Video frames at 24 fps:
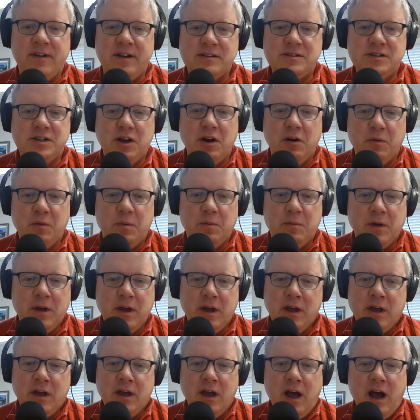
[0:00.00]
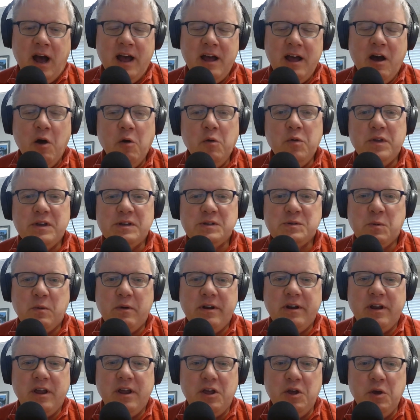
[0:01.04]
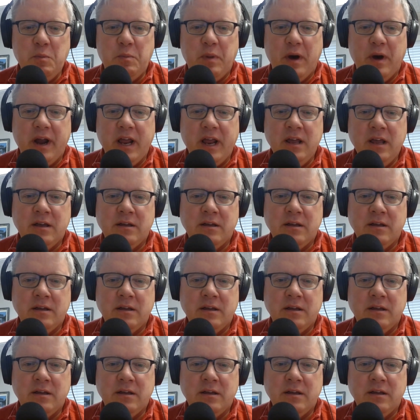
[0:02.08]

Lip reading: And so I owe this one to you, buddy.